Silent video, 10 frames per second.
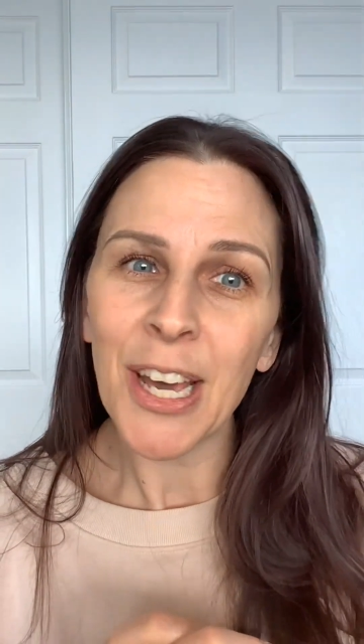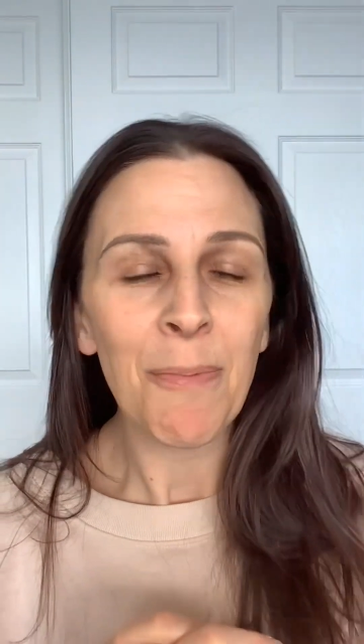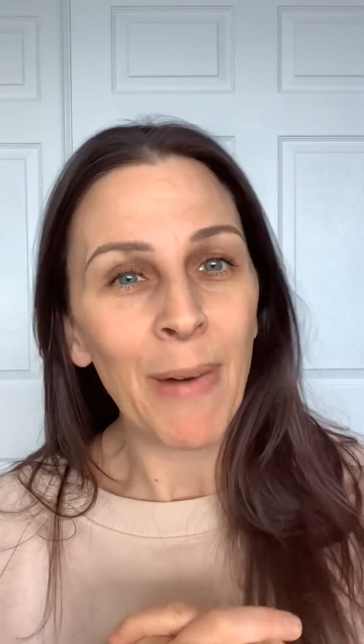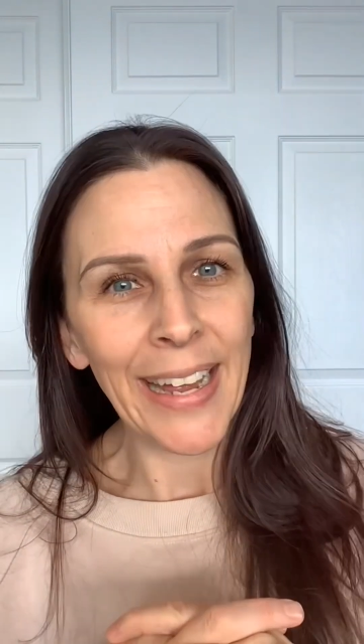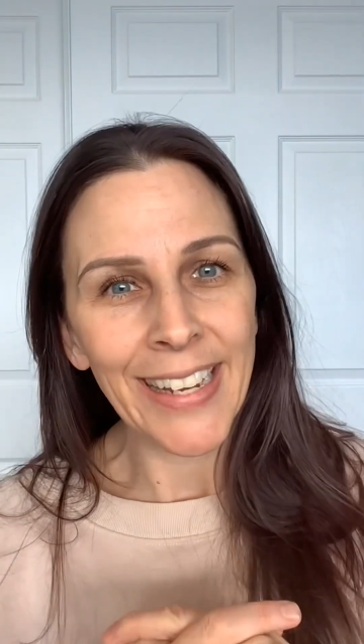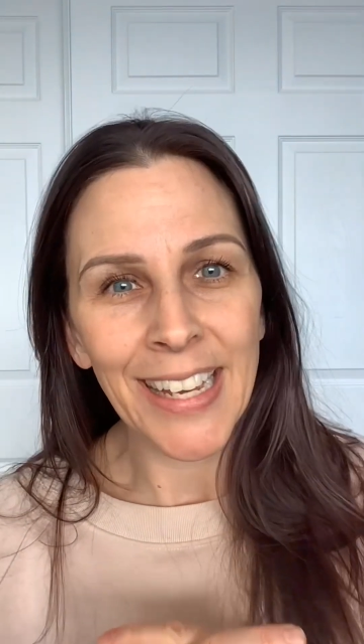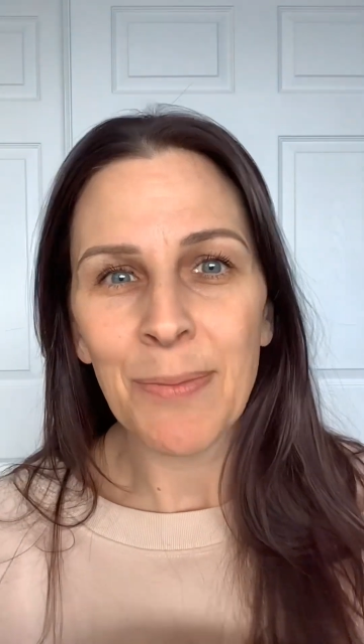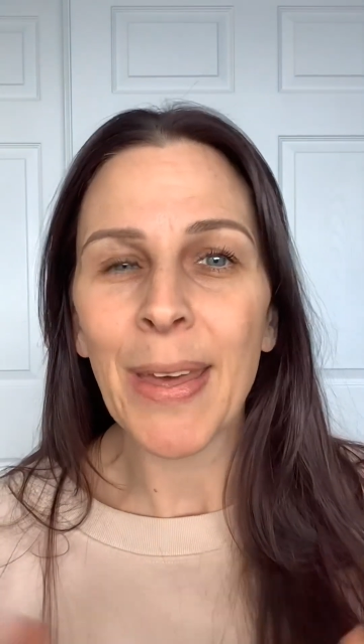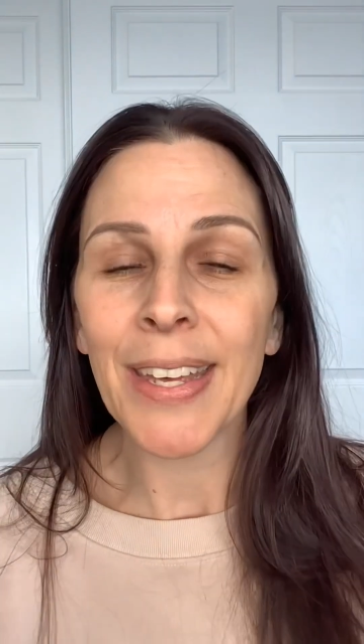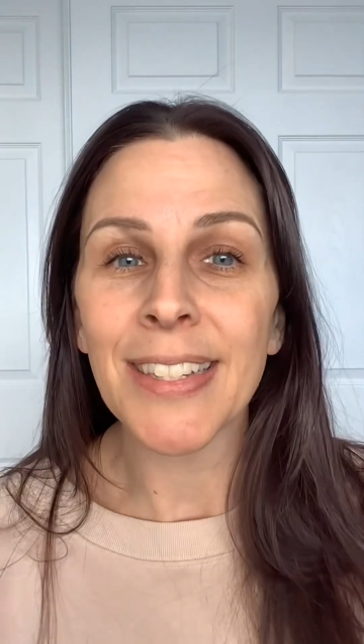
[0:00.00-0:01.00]
My name
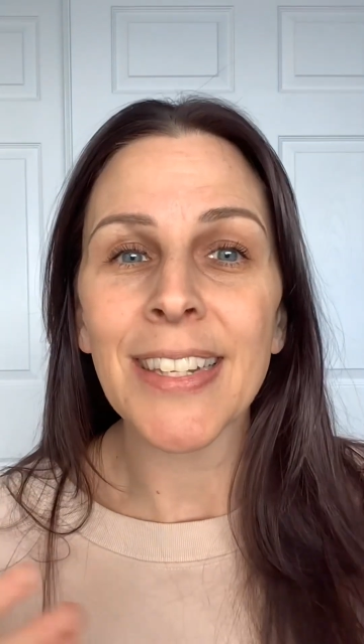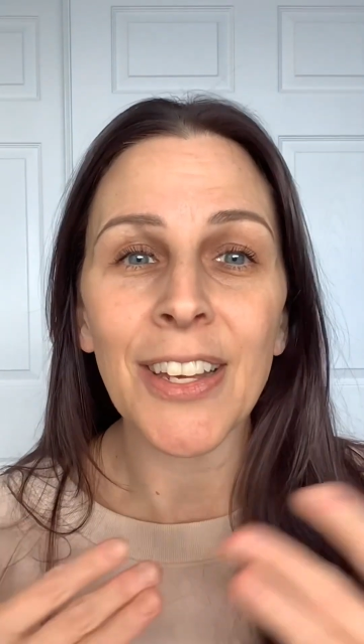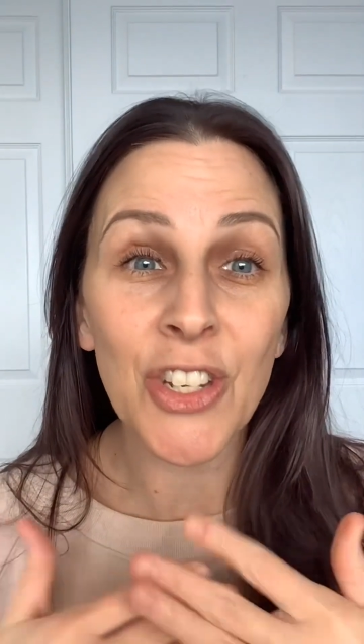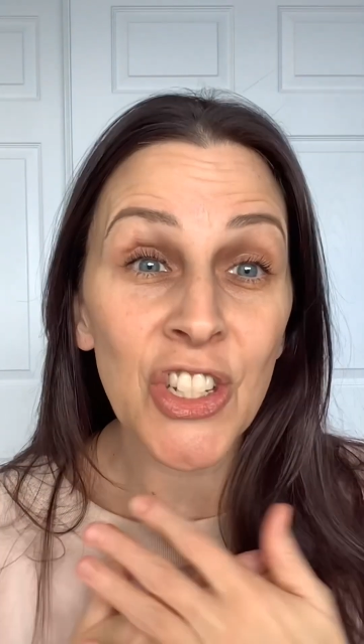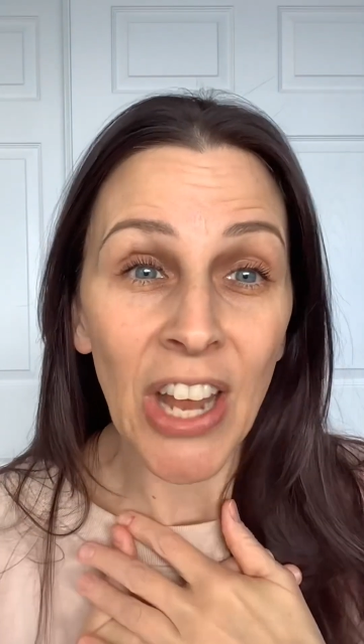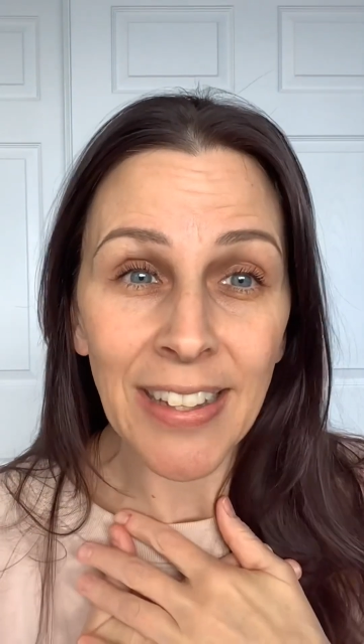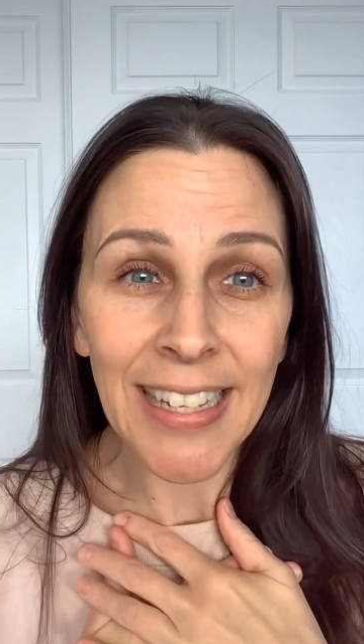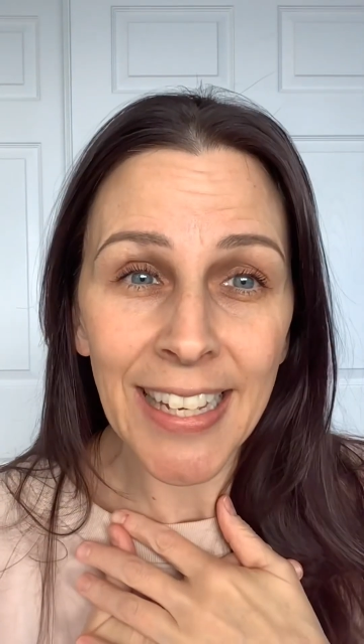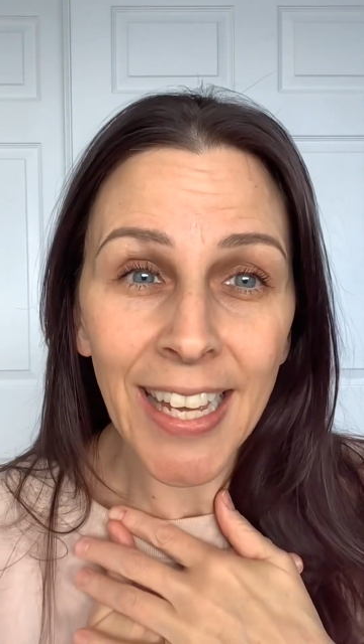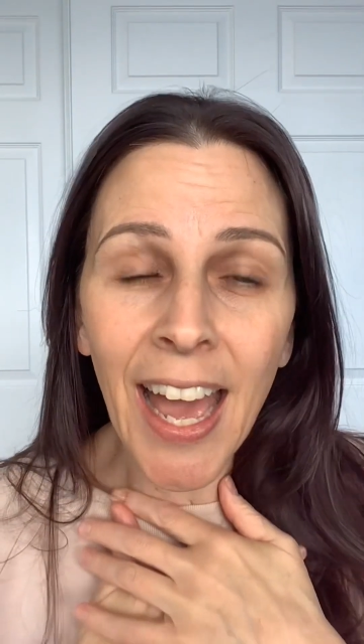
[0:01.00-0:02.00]
is
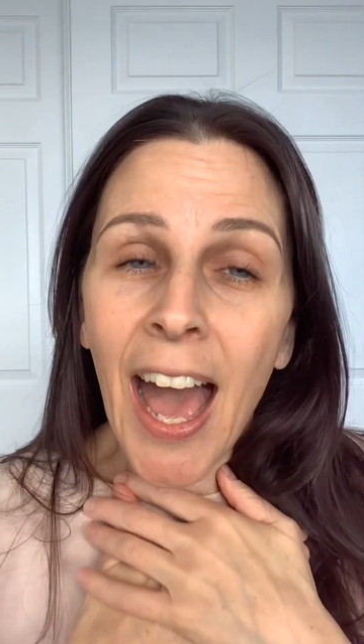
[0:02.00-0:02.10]
Shelly